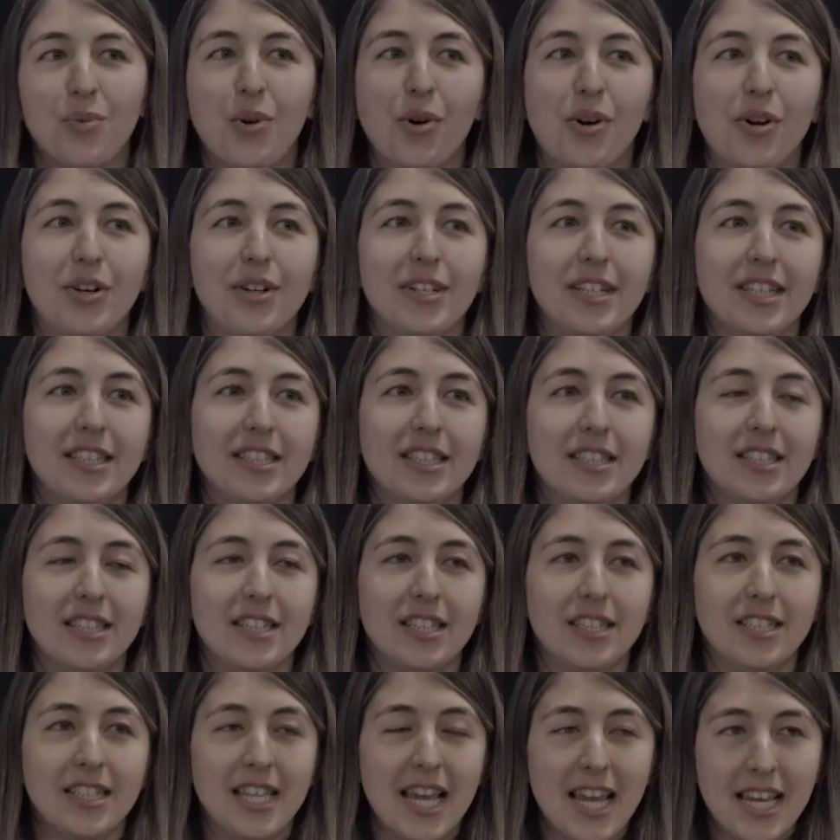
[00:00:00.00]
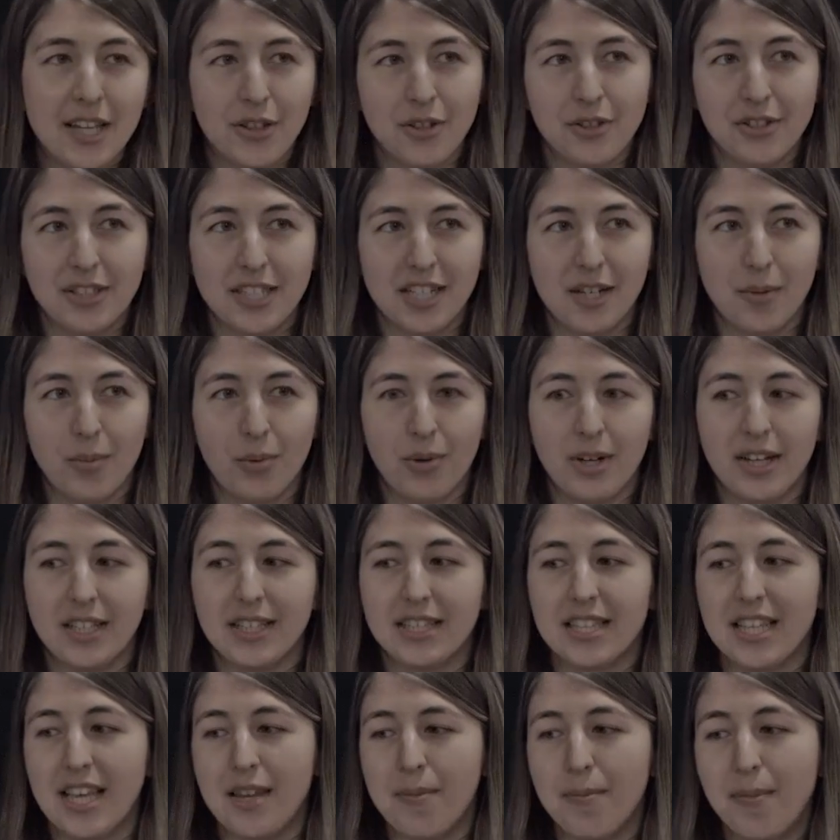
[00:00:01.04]
role is to take those data
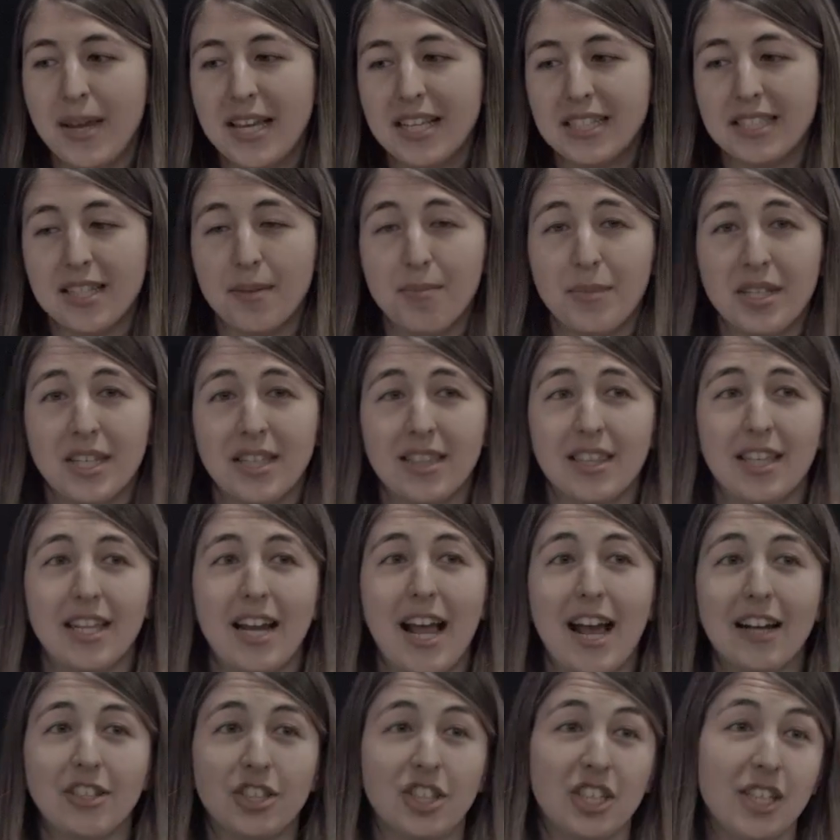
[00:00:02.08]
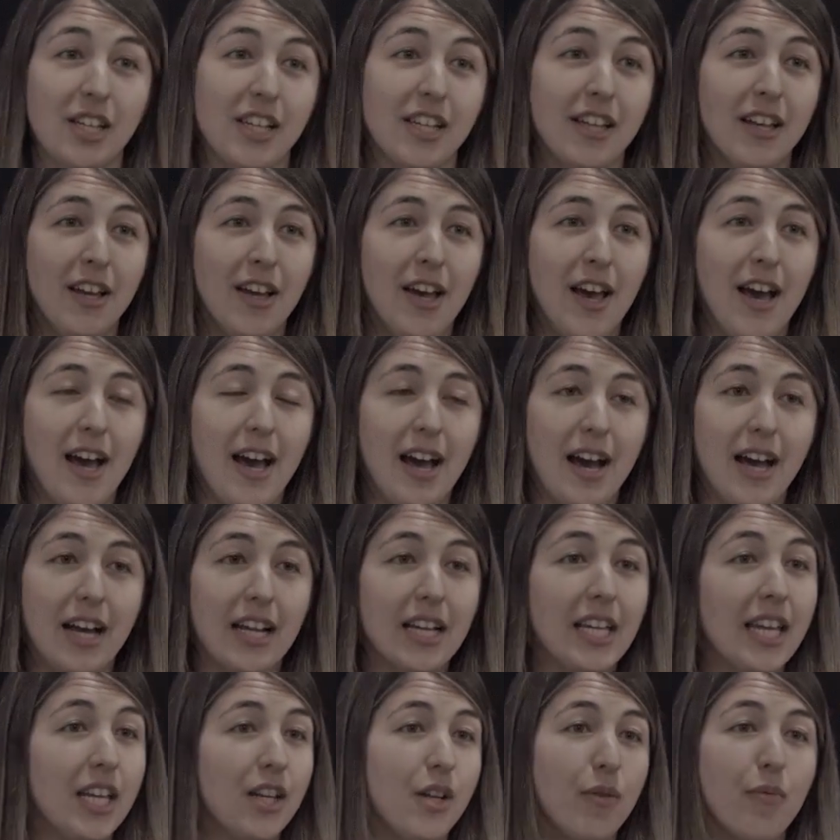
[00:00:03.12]
points and make something that actually
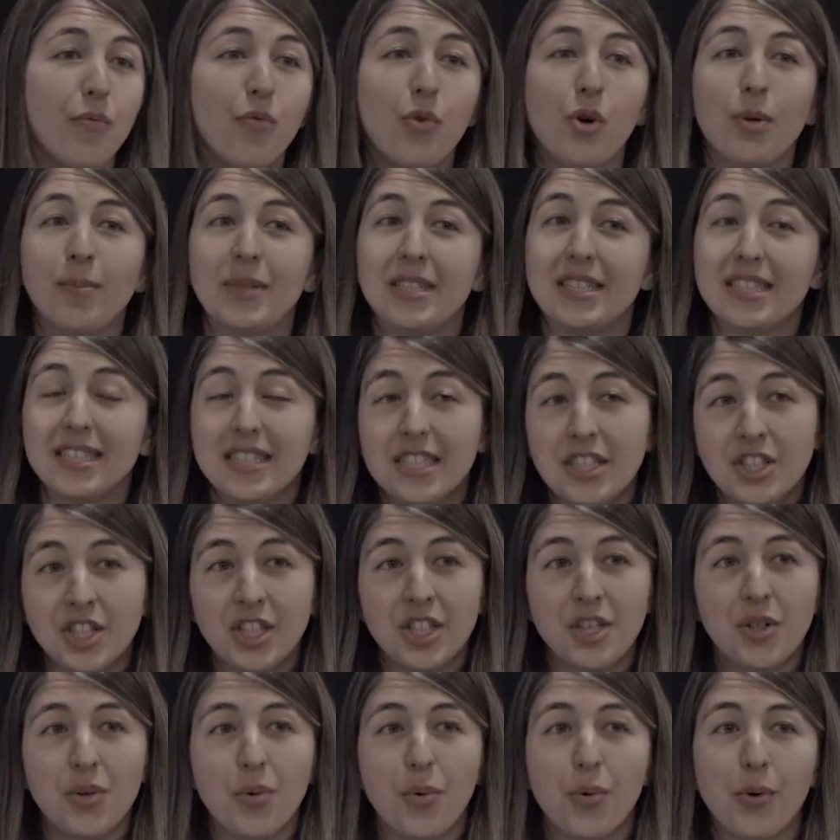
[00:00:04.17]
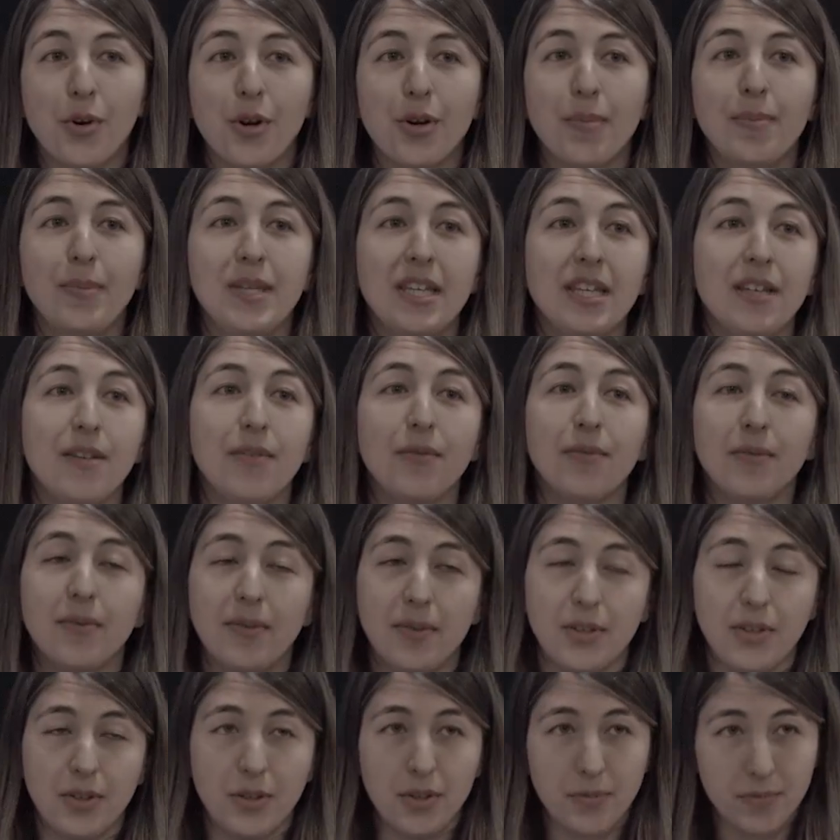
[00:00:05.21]
can inform a decision or
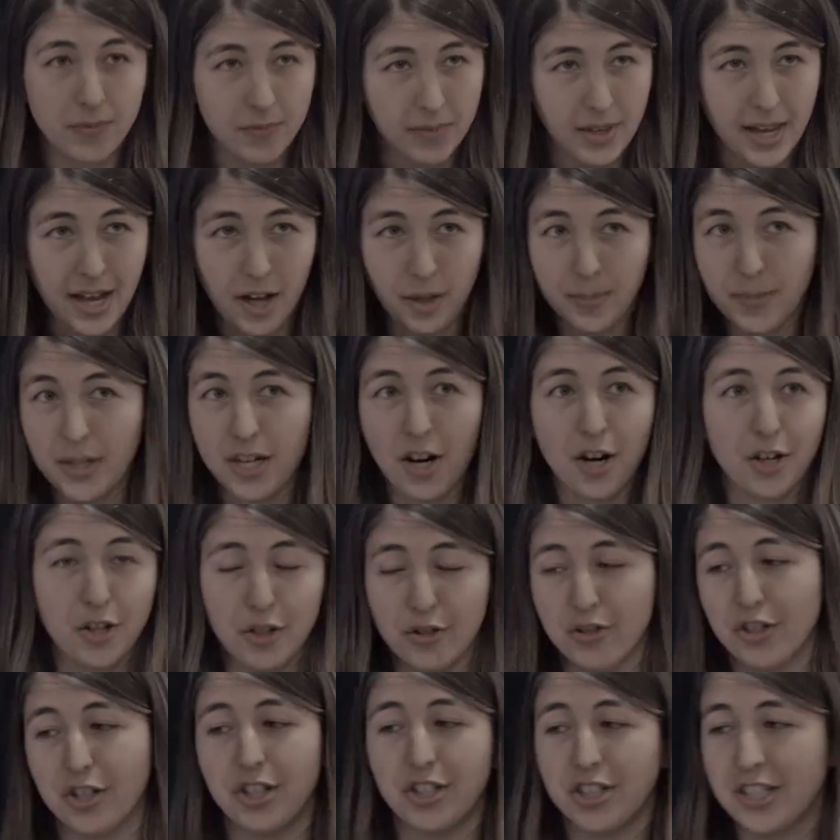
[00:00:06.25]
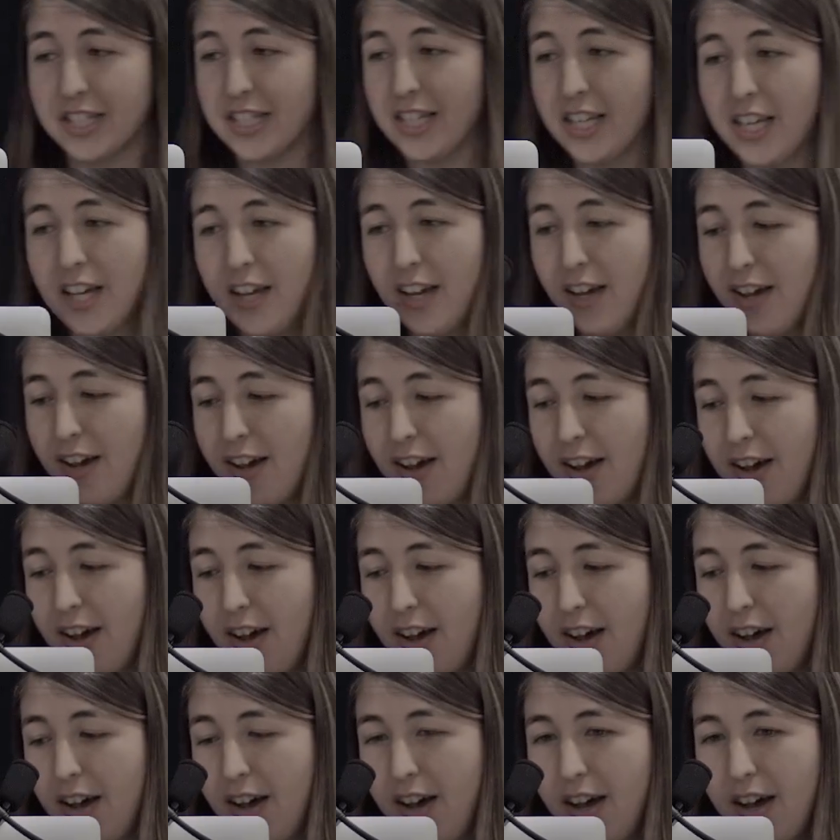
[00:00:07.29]
be helping our users.
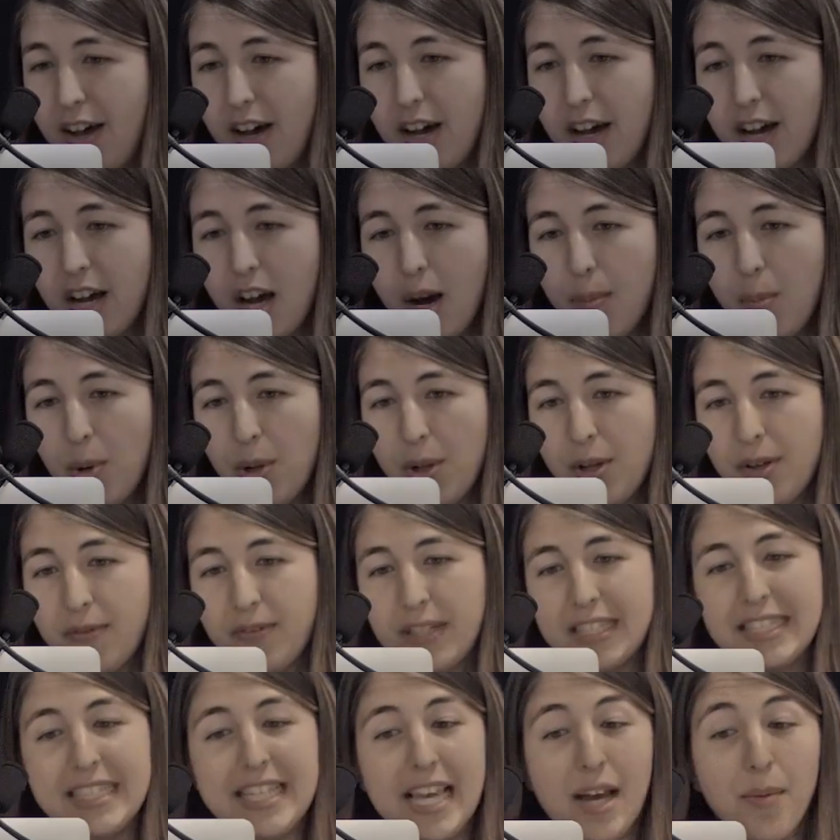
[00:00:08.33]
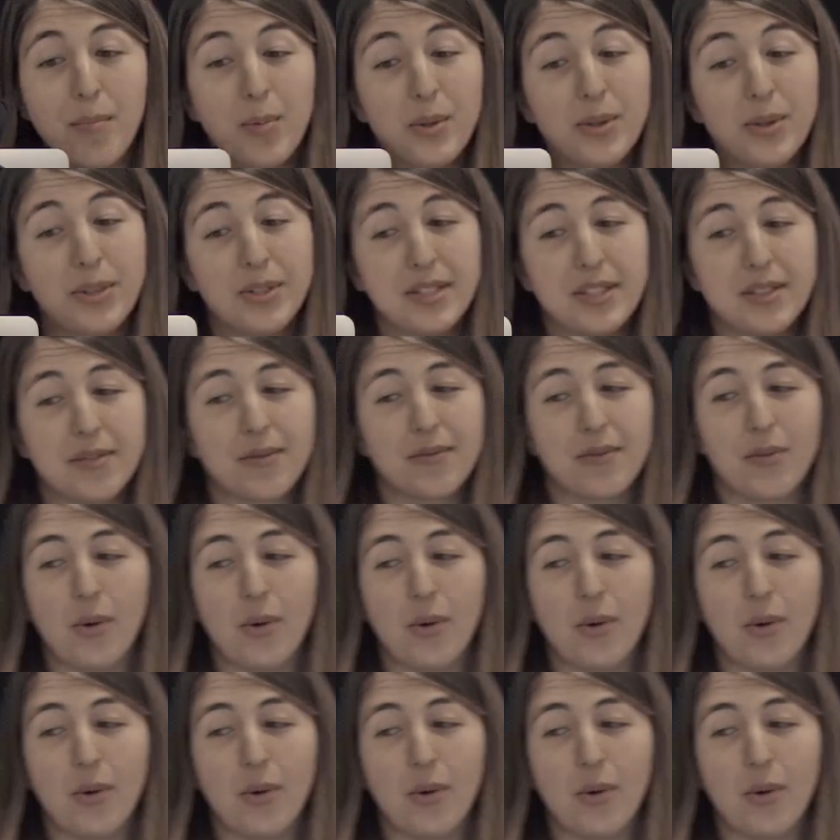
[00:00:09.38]
A couple of examples of